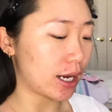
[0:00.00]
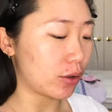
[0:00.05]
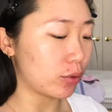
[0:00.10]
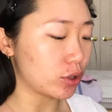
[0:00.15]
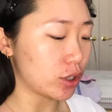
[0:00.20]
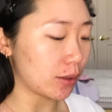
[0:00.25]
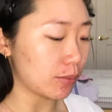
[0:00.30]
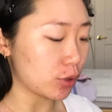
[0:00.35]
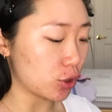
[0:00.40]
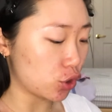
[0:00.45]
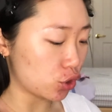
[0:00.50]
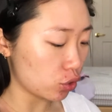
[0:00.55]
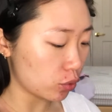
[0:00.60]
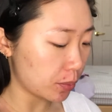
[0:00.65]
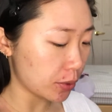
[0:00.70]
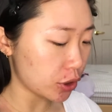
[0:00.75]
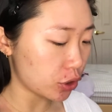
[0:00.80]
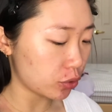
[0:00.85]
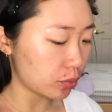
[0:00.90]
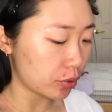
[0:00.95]
which I'm super
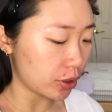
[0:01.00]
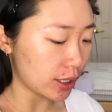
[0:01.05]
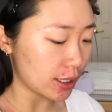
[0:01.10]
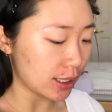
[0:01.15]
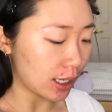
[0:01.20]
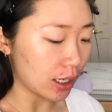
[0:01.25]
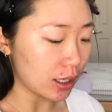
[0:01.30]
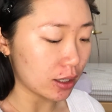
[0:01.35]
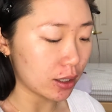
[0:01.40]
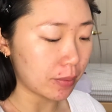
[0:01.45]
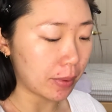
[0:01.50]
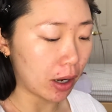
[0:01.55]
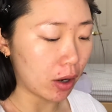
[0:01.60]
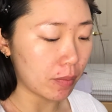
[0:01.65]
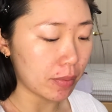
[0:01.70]
duper excited about